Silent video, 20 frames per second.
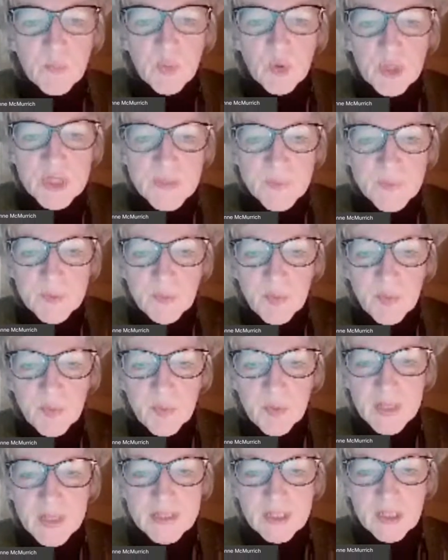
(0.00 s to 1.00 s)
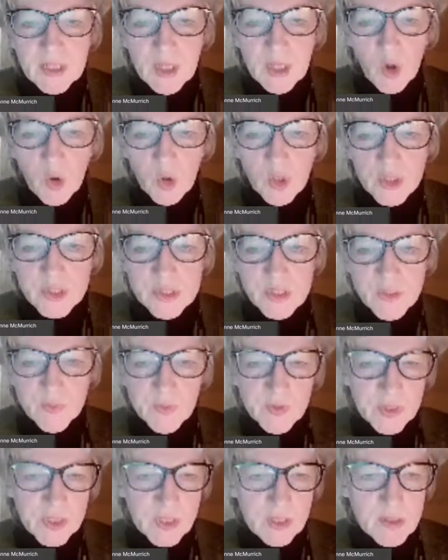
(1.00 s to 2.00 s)
The report has been prepared in
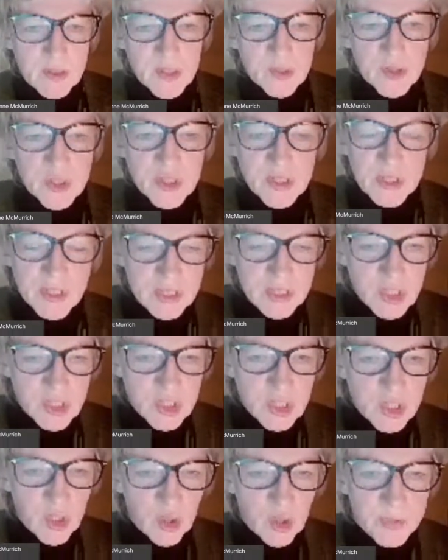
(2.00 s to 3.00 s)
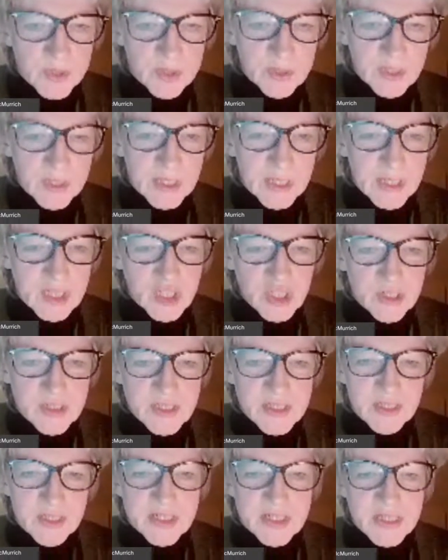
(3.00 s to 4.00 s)
accordance with the Council's statutory
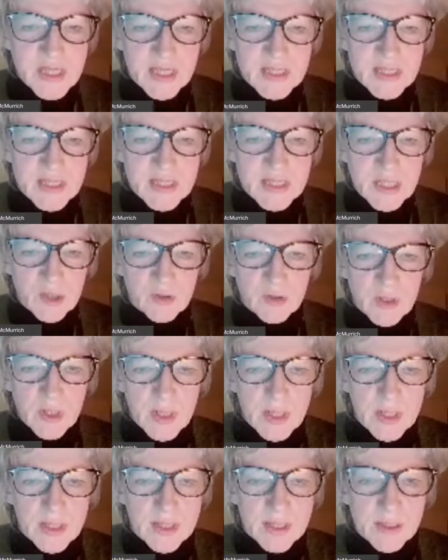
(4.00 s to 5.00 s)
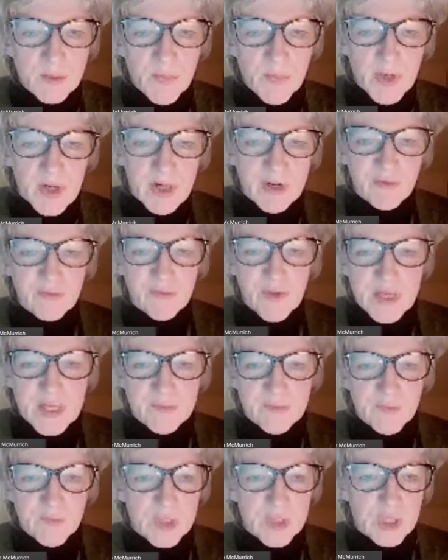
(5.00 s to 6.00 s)
obligations as set out in Part
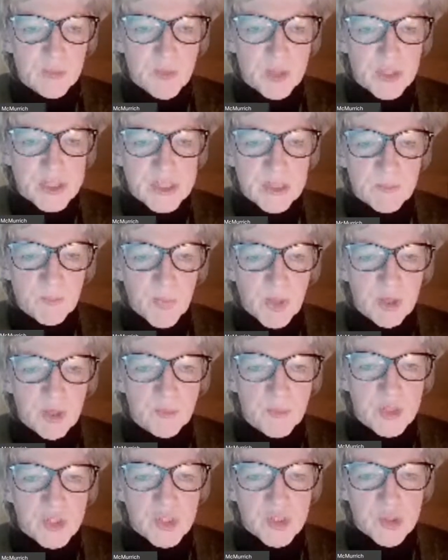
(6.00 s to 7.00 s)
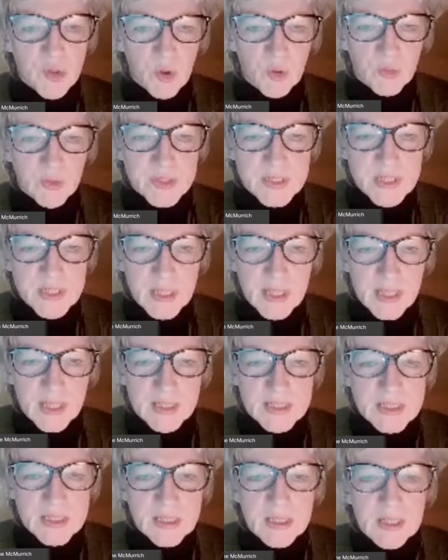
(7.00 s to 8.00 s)
5 of the Community Empowerment Scotland
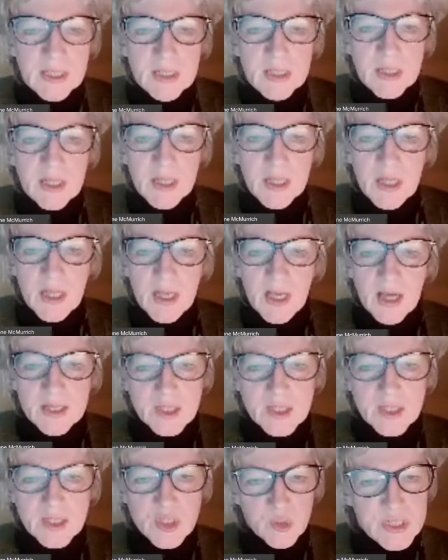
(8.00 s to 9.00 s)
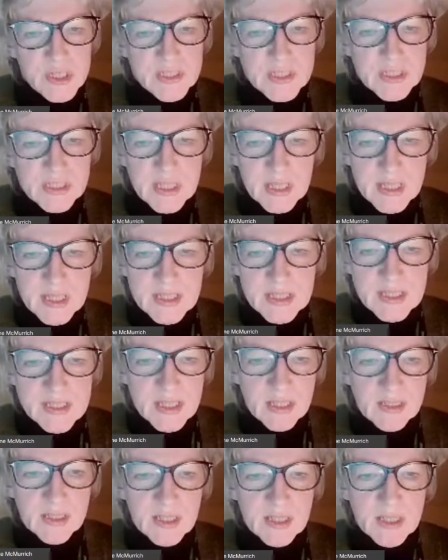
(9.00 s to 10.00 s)
Act, associated guidance
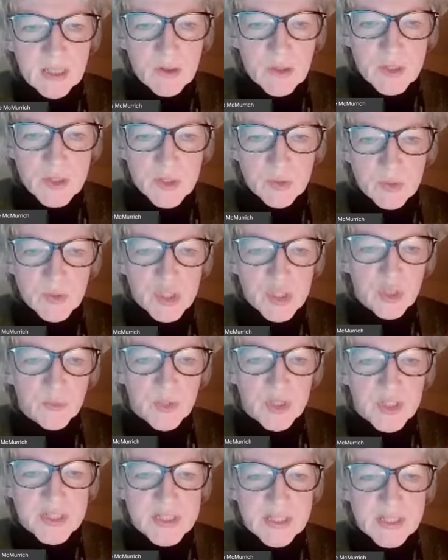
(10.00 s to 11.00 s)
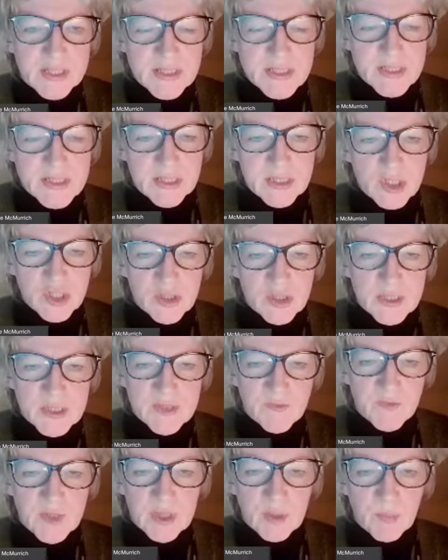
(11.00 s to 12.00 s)
and the Council's Community Asset
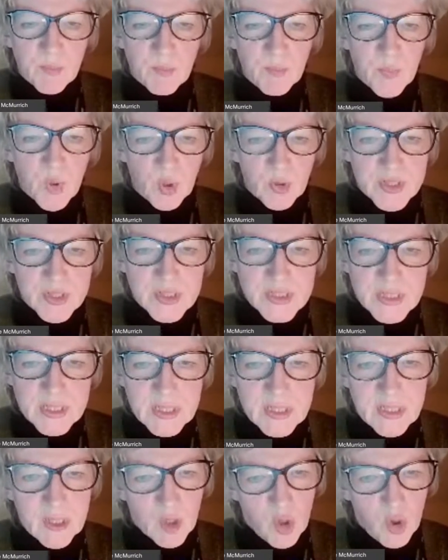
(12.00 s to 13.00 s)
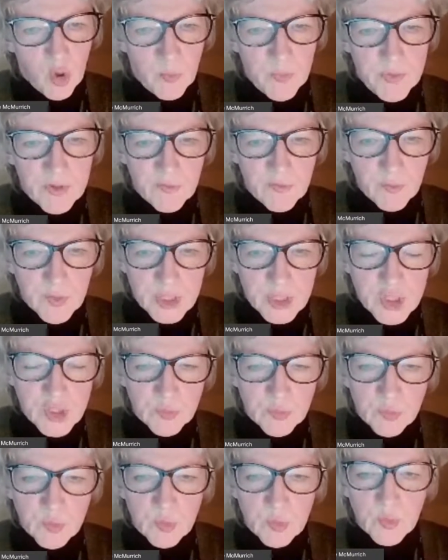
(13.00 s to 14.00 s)
Transfer Policy, a copy of
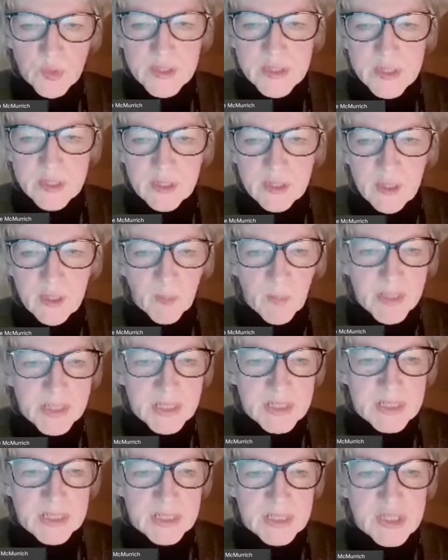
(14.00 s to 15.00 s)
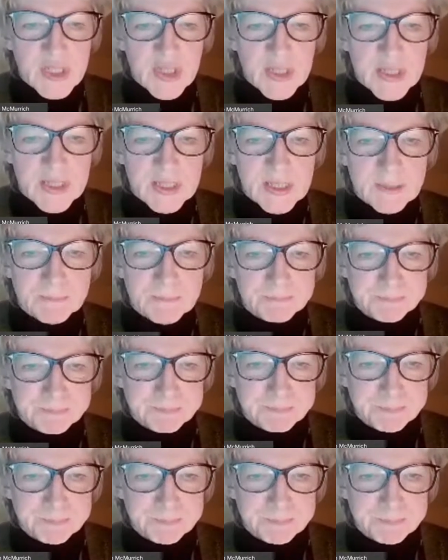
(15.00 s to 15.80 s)
which you'll note is in Appendix 3.